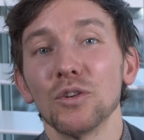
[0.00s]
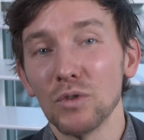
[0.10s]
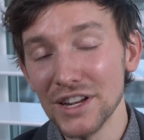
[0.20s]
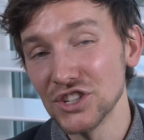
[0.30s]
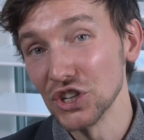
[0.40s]

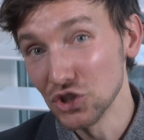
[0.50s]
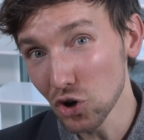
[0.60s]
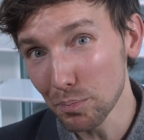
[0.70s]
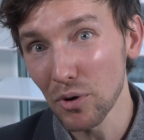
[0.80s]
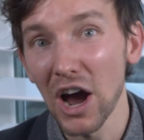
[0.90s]
into your
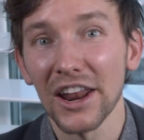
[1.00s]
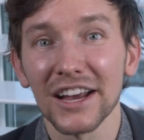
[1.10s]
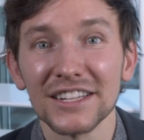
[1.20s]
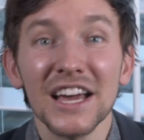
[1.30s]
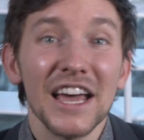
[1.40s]

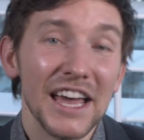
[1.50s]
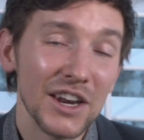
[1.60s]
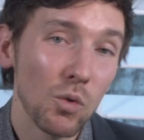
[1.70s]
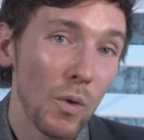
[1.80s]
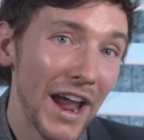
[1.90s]
product in a
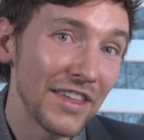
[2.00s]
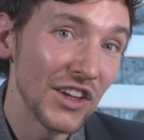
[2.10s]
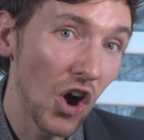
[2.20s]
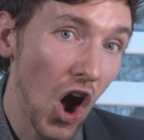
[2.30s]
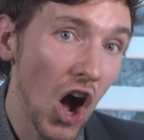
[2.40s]
way
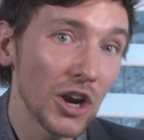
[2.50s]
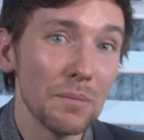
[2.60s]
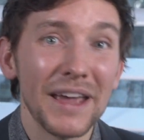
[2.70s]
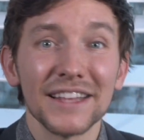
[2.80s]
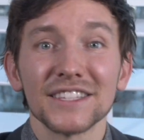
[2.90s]
that
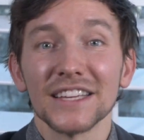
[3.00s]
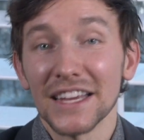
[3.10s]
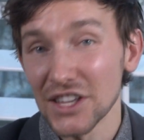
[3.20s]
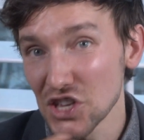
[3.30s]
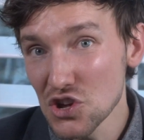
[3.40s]
automates
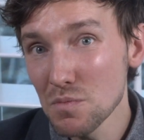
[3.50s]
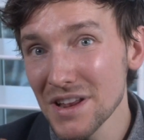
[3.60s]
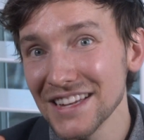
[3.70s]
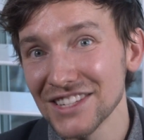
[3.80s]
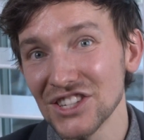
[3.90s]
human
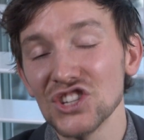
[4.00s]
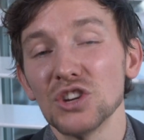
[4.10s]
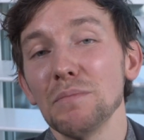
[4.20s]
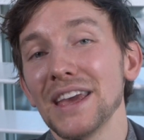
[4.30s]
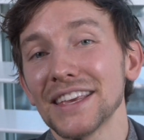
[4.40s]

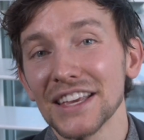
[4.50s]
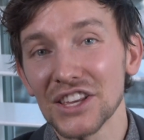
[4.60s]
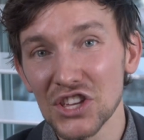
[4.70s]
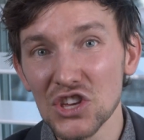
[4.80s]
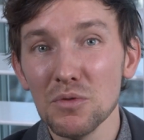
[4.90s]
decision-making,
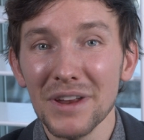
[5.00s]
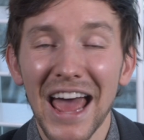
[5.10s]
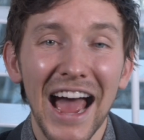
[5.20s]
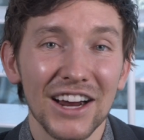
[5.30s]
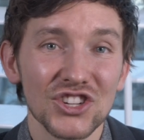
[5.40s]
human
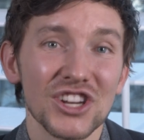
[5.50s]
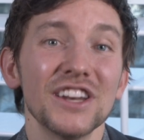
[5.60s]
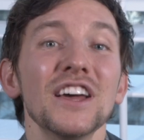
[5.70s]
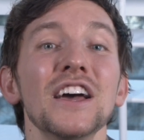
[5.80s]
action,